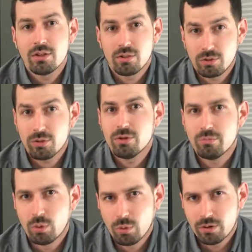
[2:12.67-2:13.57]

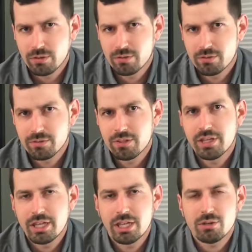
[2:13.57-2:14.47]
learn more.
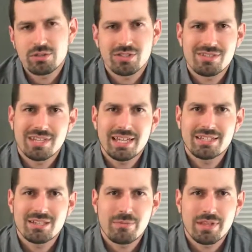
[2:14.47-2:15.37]
It should say
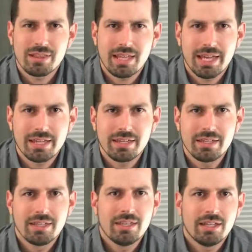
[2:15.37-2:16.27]
something like,
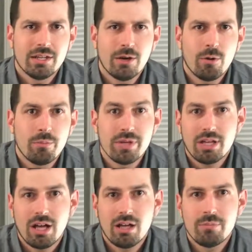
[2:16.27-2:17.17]

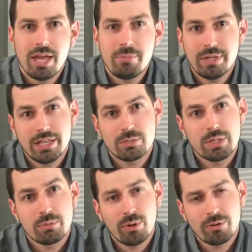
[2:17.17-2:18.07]
become a
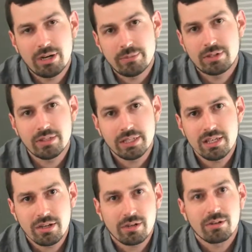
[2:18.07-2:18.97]
PHP programmer, click
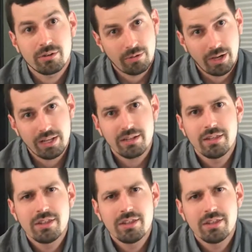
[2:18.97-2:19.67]
here, right?